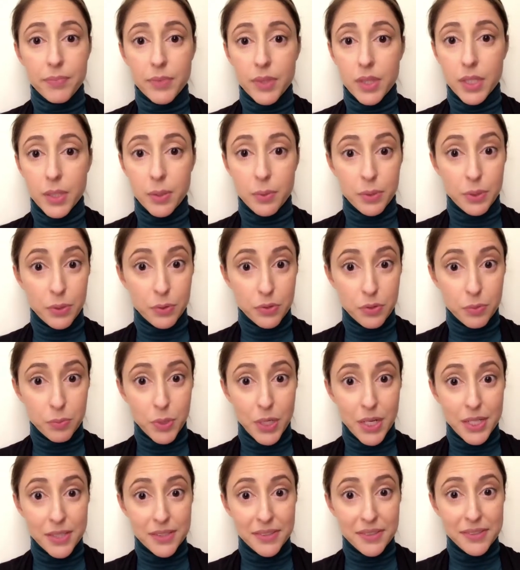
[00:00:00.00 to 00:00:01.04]
there were no
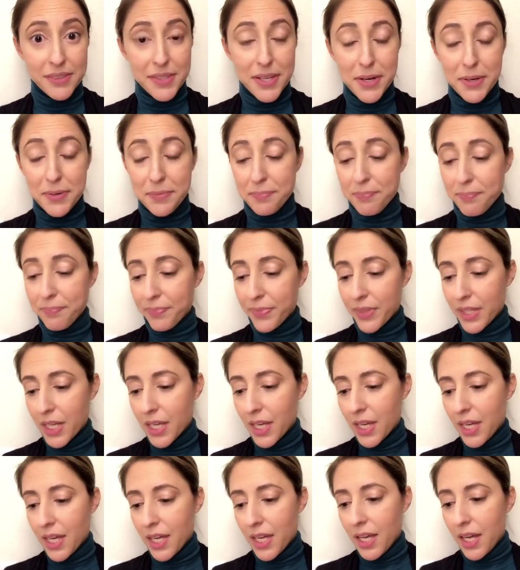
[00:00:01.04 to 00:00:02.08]
surprises there.
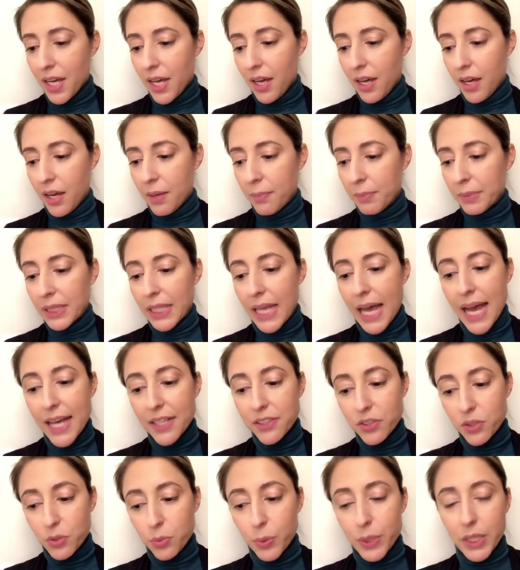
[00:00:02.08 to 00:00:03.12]

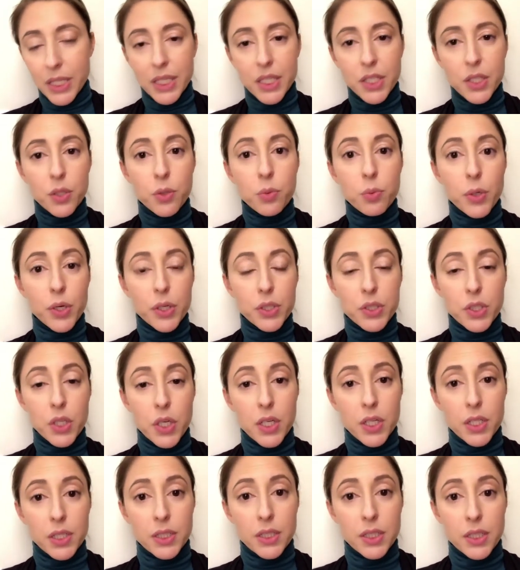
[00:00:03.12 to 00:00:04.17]
Last week you worked
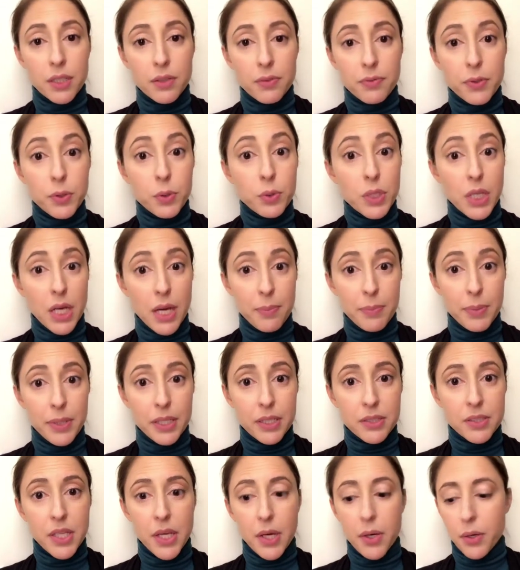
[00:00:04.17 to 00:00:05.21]
on a few
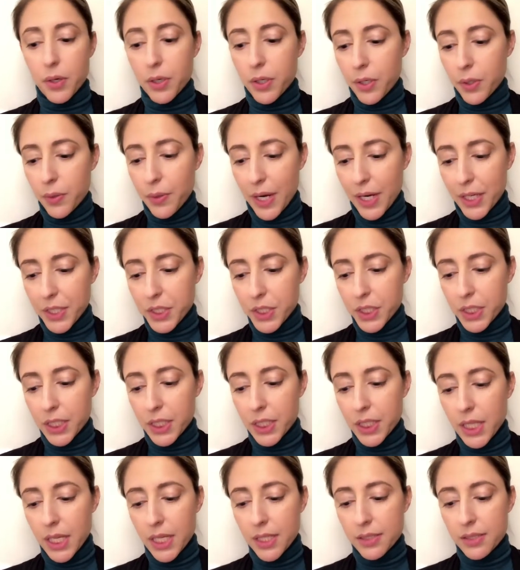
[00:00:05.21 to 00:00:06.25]
topics, error
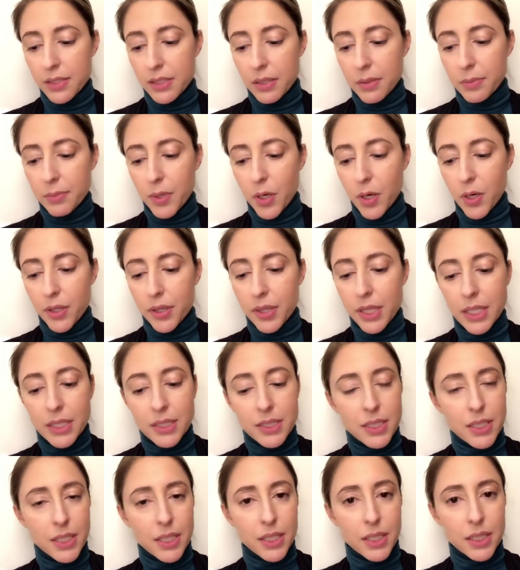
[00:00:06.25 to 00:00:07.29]
correction and some
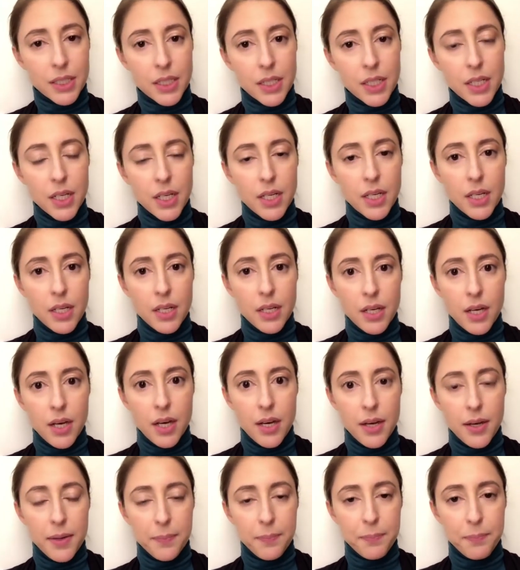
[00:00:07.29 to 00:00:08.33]
authentic
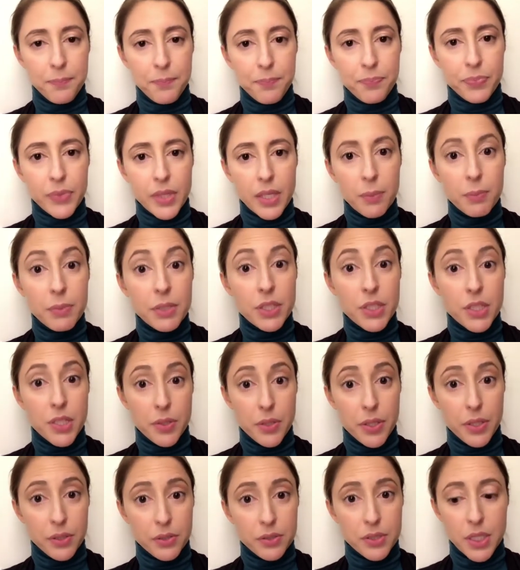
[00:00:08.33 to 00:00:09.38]

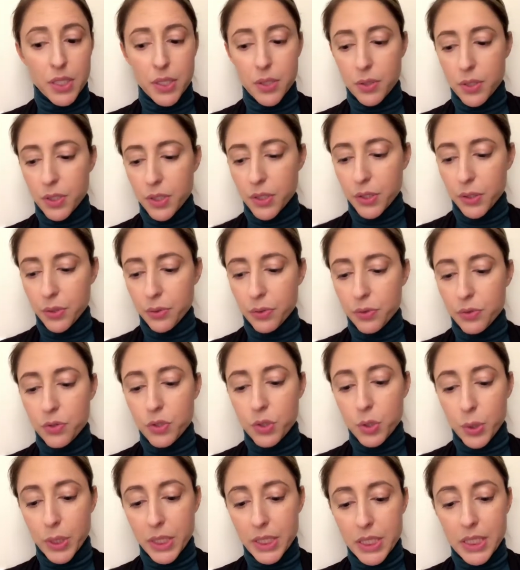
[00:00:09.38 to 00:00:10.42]
materials that you can use,
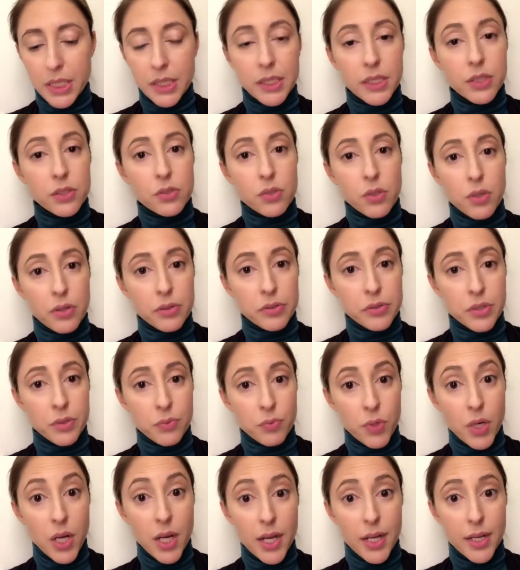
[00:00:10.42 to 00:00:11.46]
storytelling, songs,
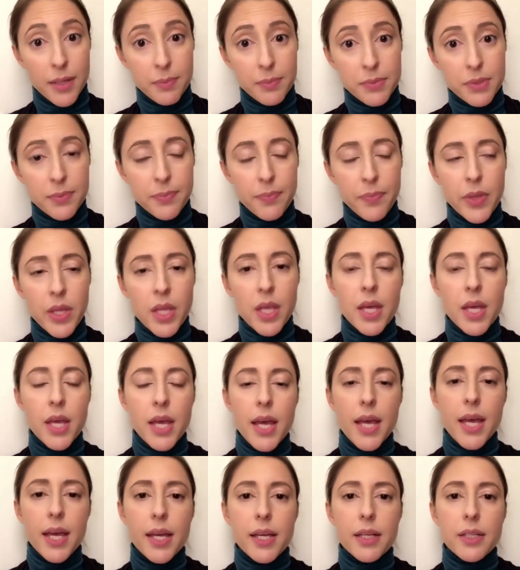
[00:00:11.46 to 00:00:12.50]
and rhymes.
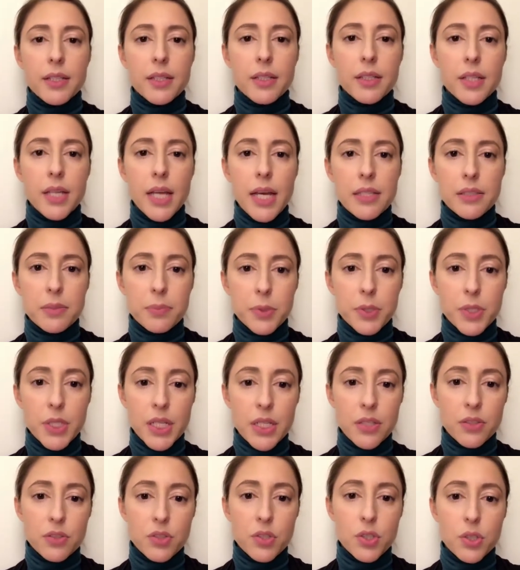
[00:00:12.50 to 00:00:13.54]
And as it
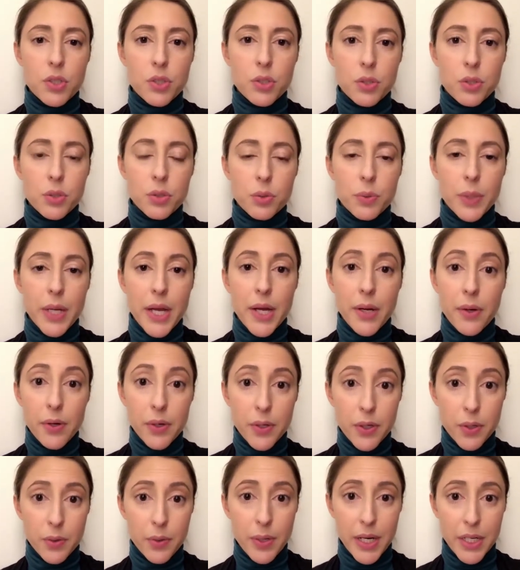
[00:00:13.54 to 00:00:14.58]
pertains to error
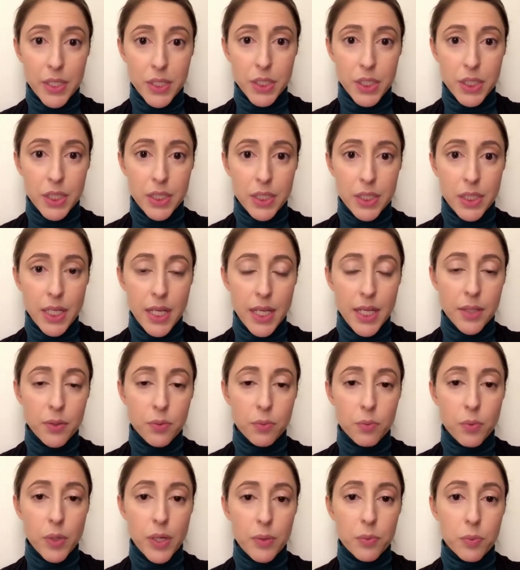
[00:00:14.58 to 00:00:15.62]
correction
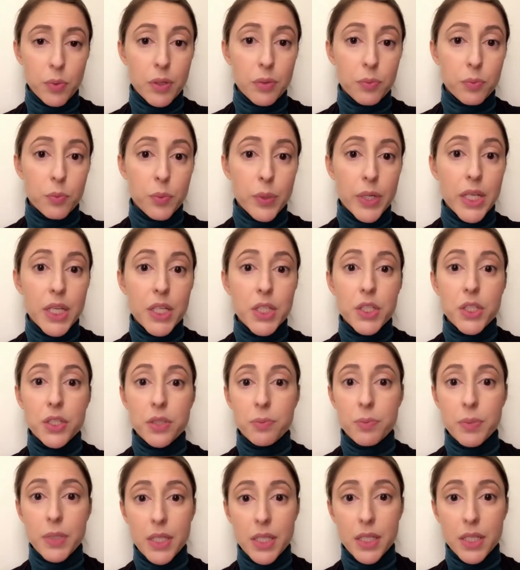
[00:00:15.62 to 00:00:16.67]
and what we
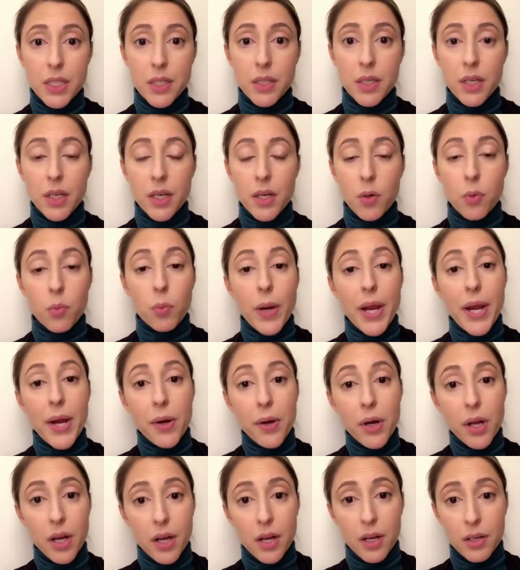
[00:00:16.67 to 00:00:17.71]
should be
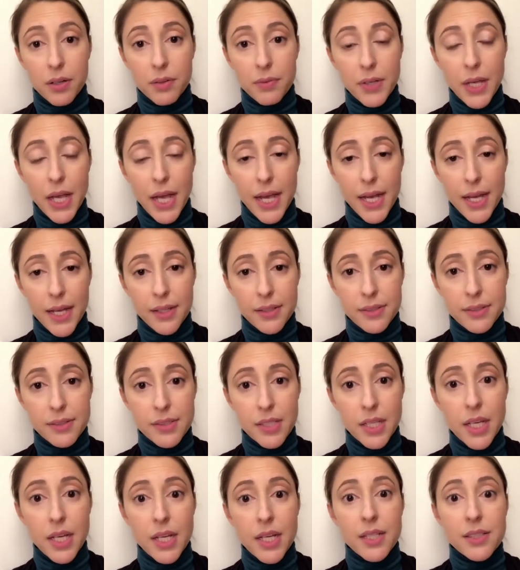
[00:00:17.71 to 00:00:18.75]
aware of as
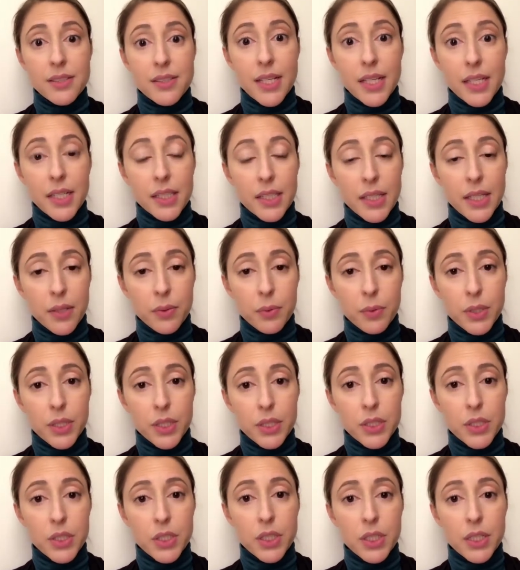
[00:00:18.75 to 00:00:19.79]
second
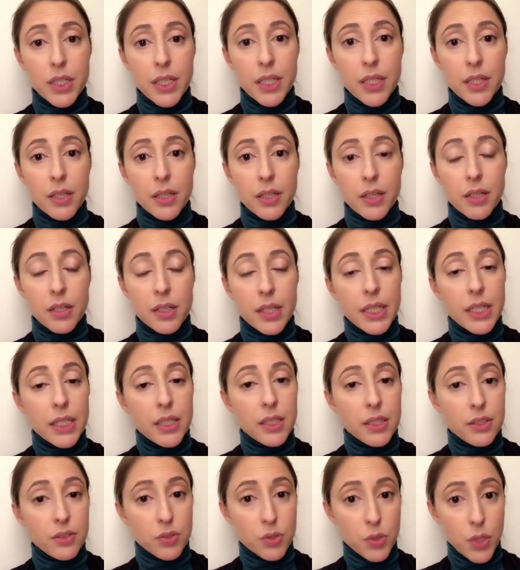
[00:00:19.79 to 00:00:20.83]
language
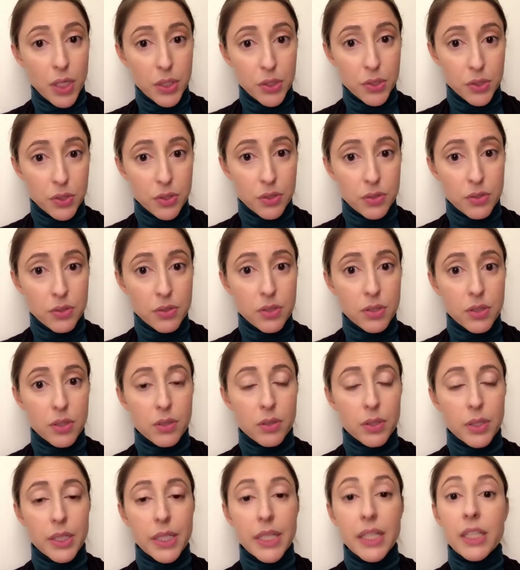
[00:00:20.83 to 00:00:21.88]
instructors,
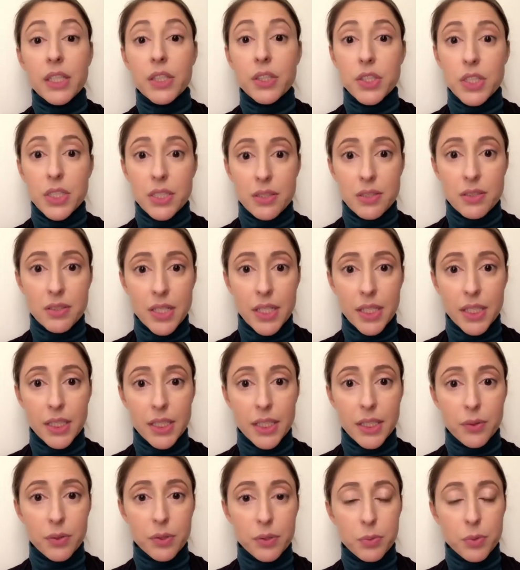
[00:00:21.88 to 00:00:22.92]
or English as a second
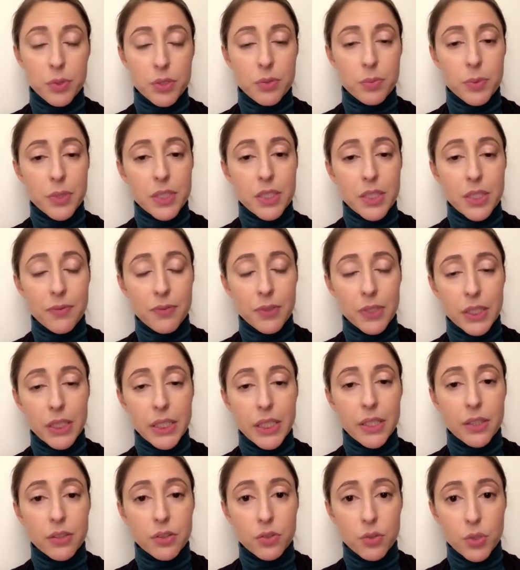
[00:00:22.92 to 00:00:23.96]
language, more
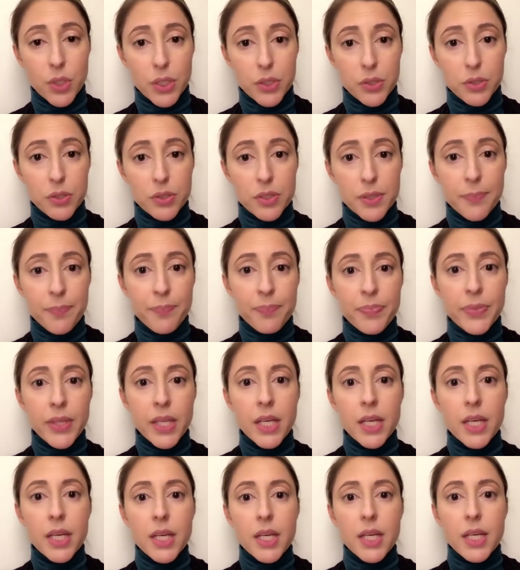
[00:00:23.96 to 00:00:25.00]
specifically instructors,
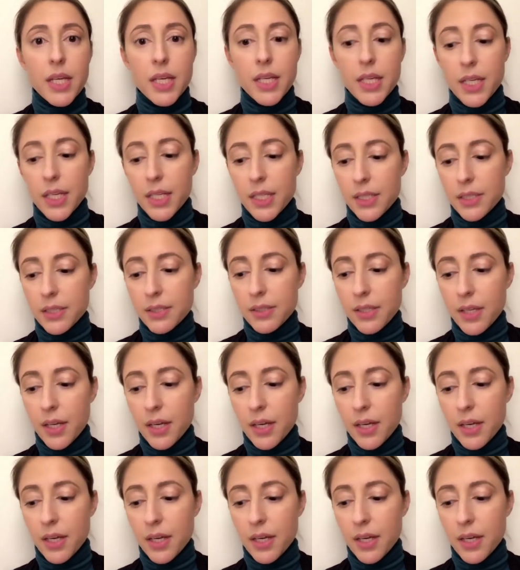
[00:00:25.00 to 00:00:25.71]
is,